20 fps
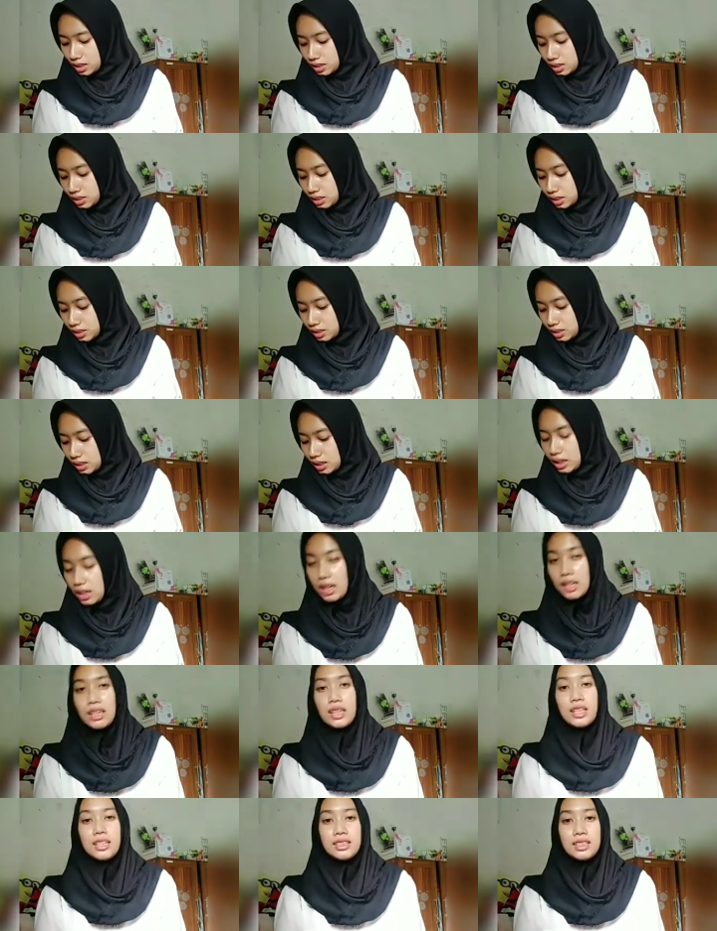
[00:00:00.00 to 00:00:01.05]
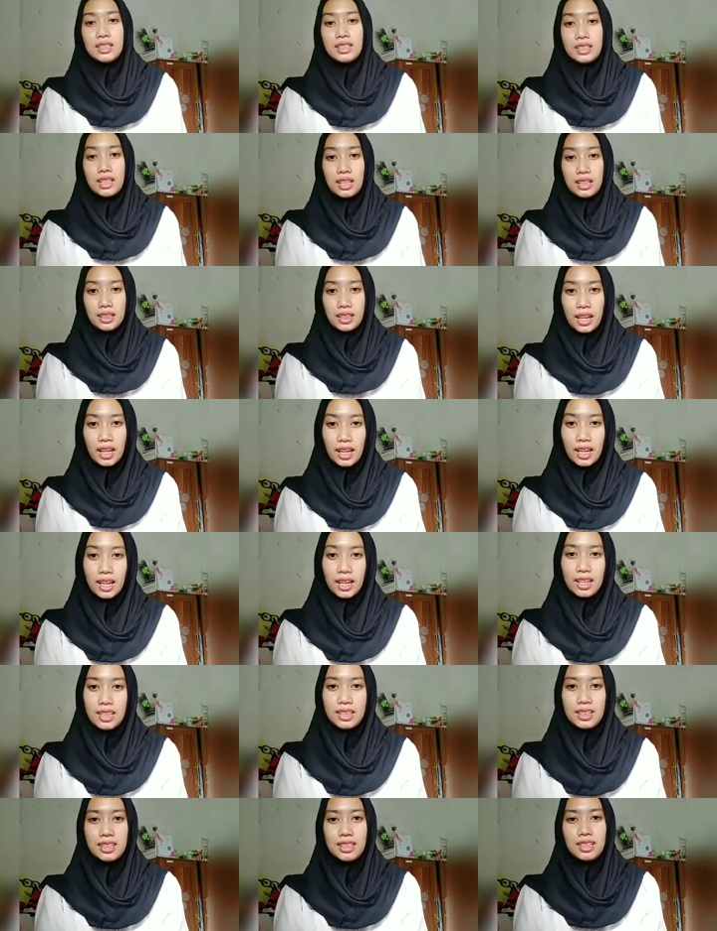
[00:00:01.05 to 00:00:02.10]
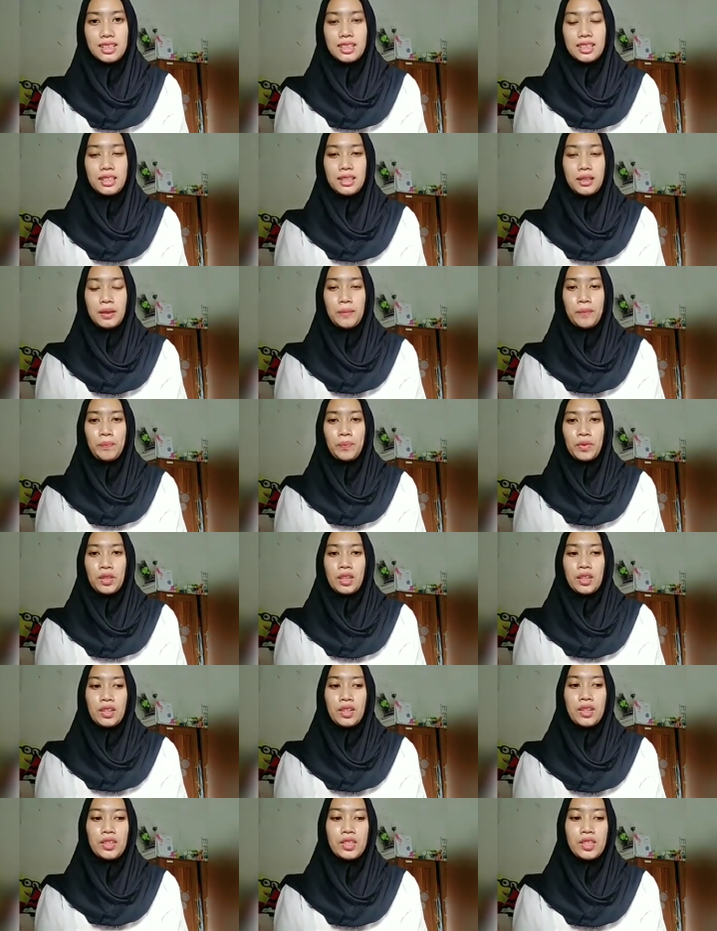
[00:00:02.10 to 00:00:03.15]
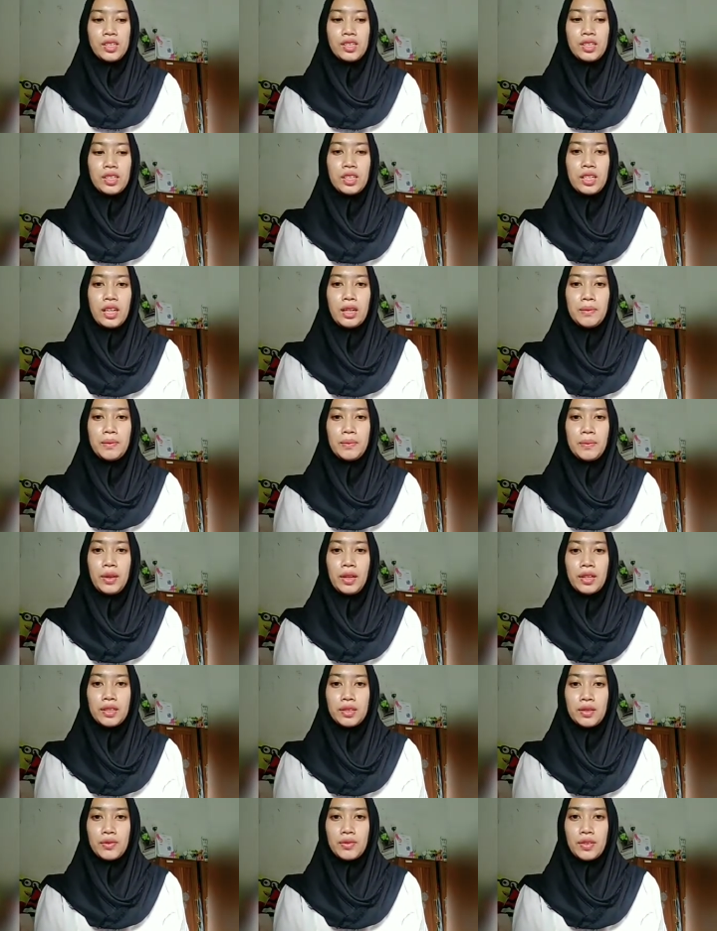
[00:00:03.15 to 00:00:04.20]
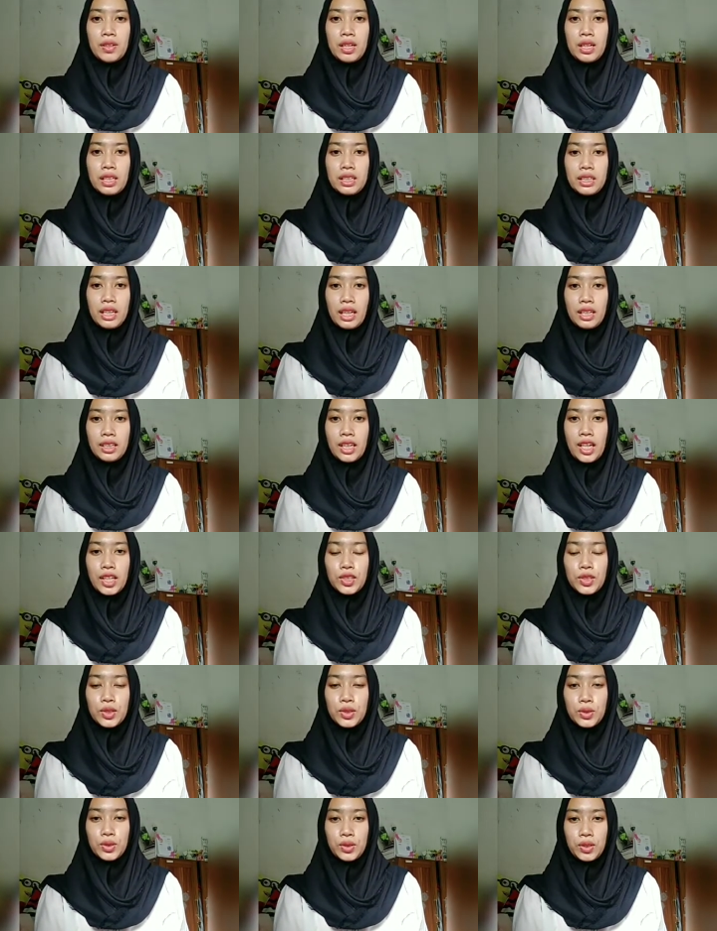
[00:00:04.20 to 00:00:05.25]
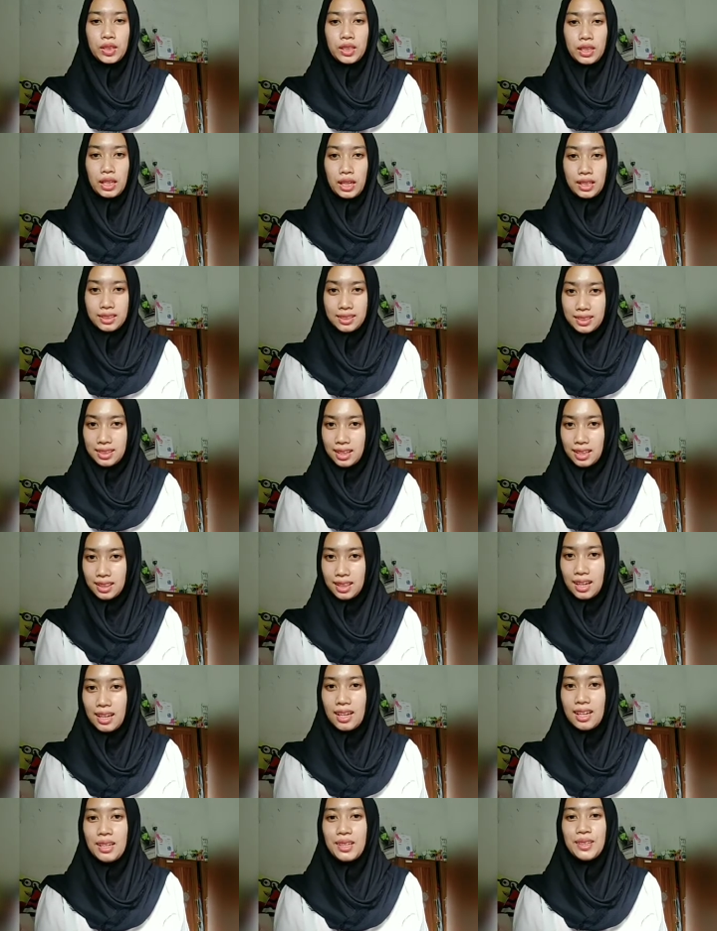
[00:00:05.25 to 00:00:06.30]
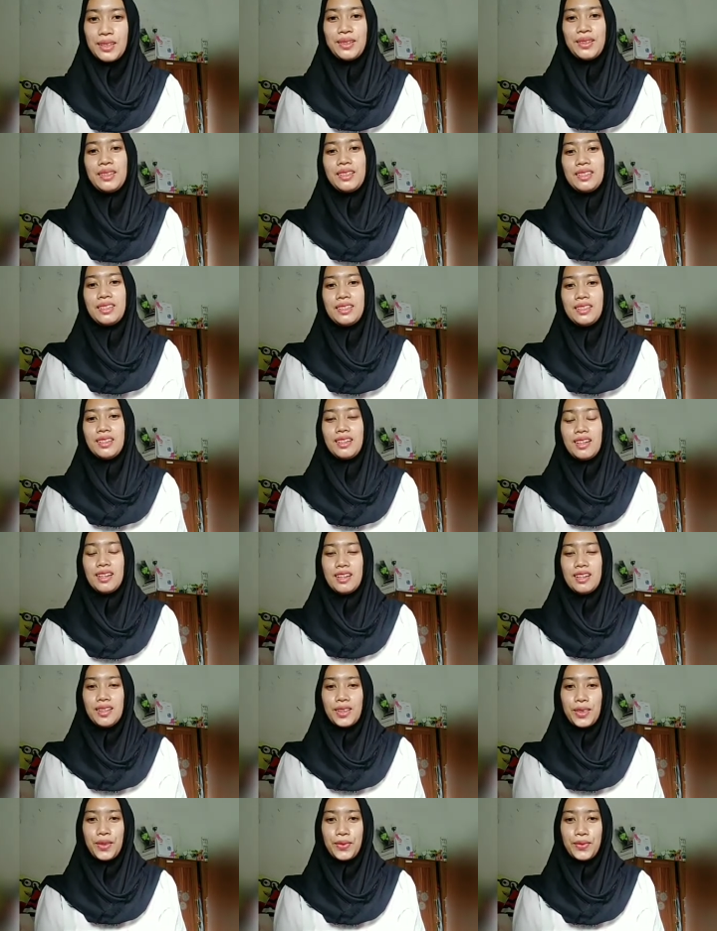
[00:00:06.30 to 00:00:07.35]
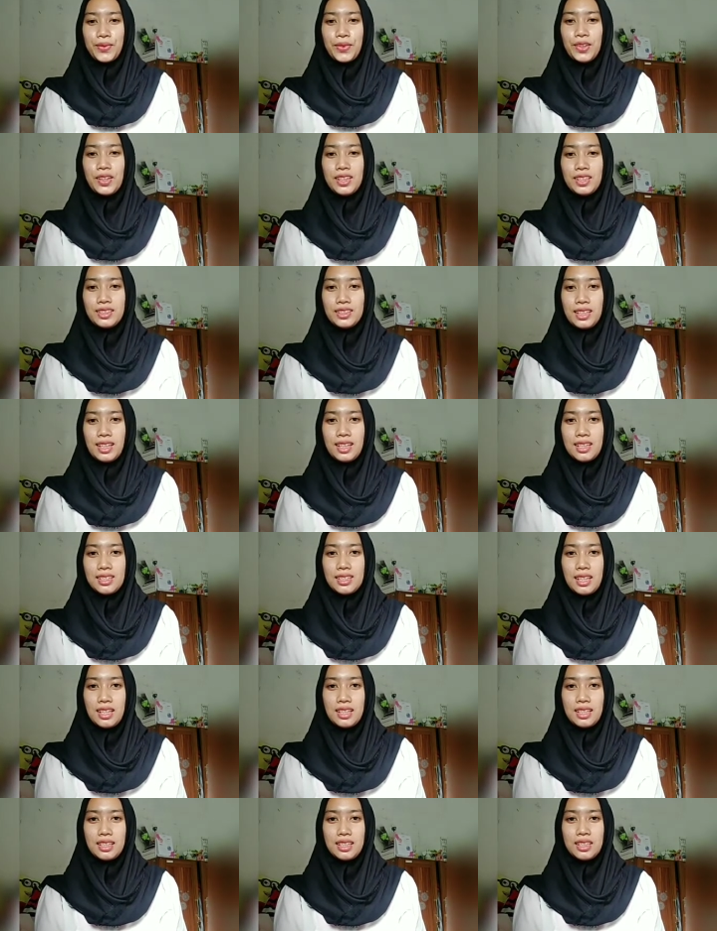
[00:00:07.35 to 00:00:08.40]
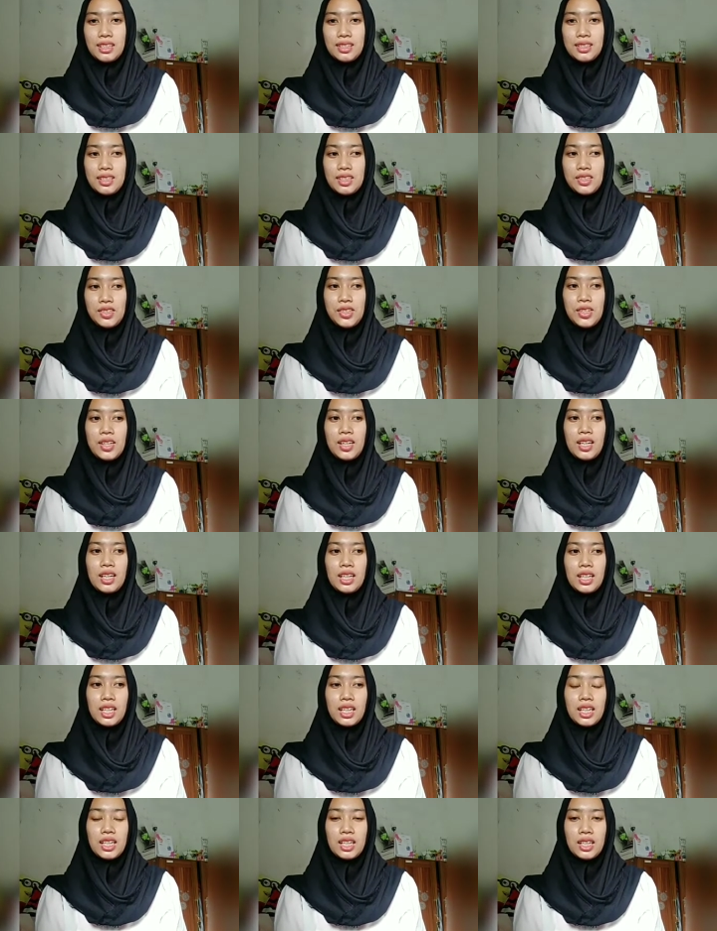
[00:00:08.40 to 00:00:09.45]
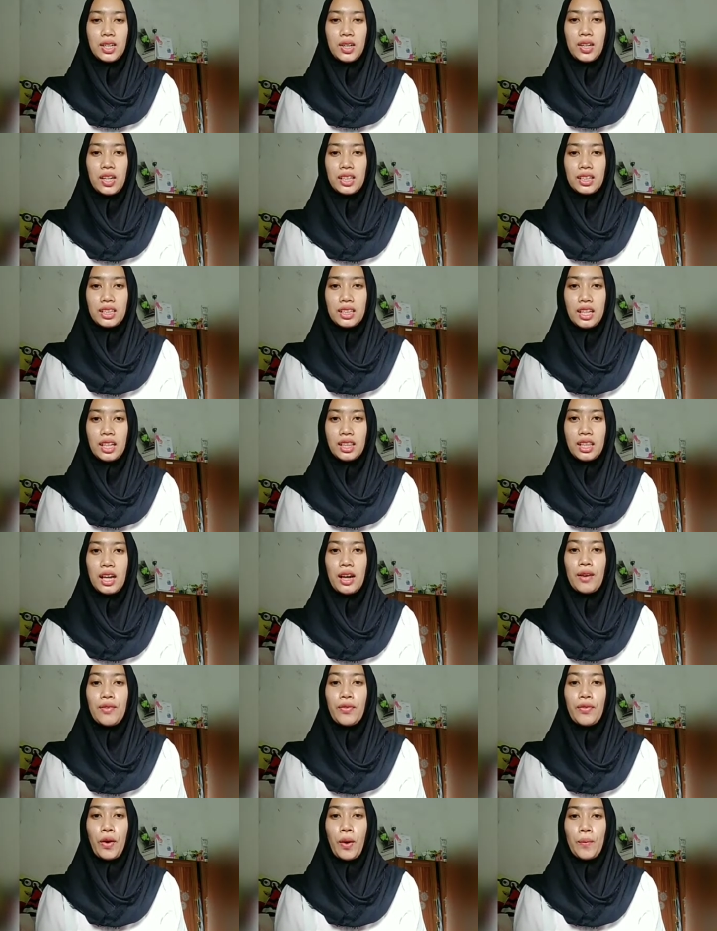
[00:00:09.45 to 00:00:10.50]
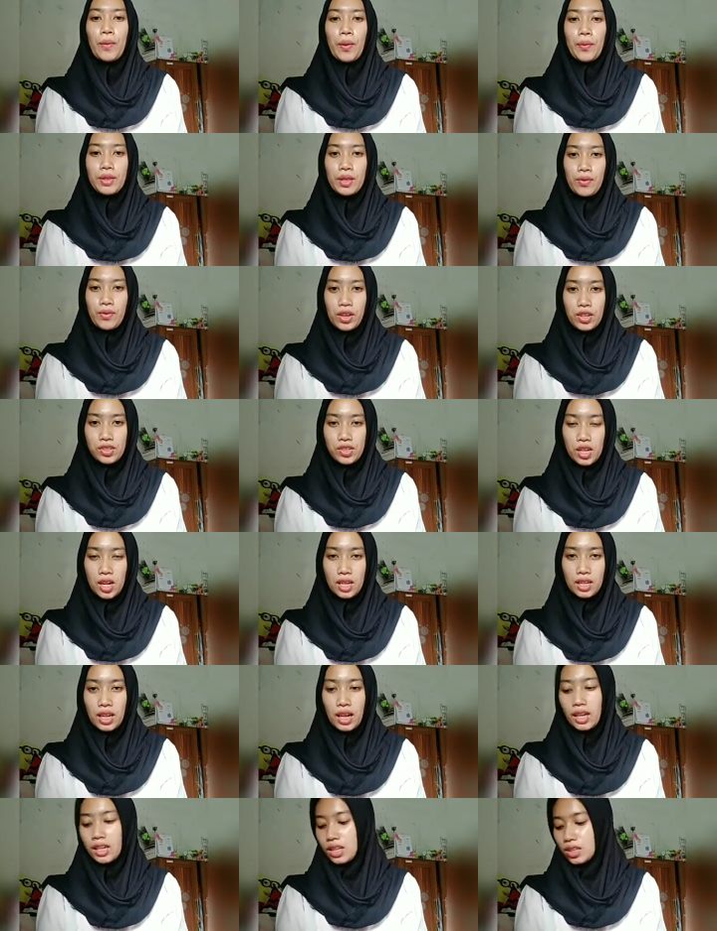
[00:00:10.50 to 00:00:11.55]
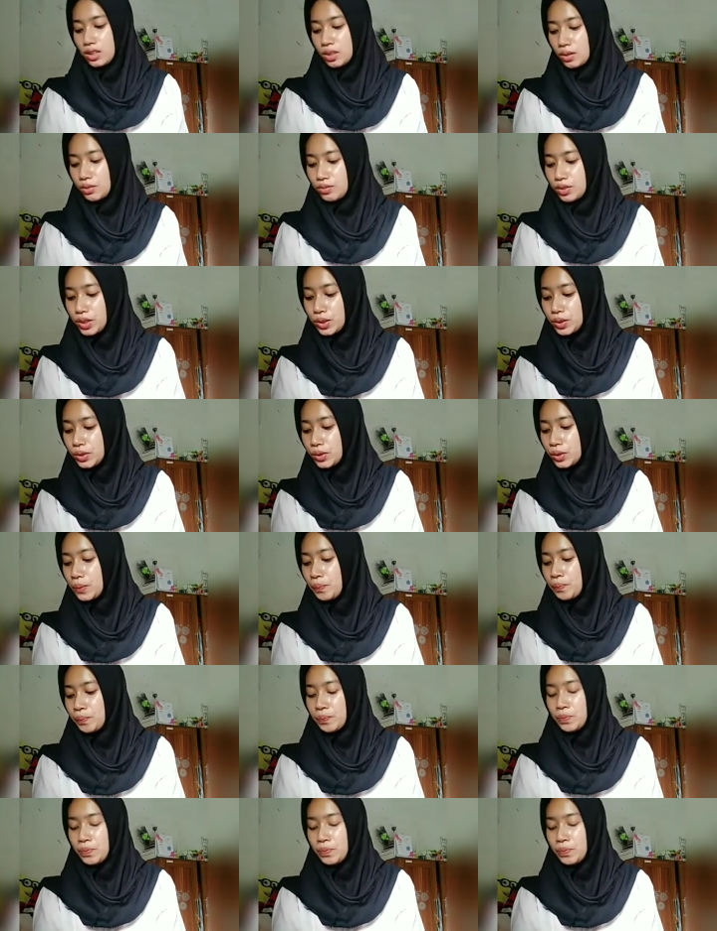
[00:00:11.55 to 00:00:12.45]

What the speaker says: data analysis technique. Researcher employs several techniques to analyze the data. The first is researcher collect the data from observation and interview.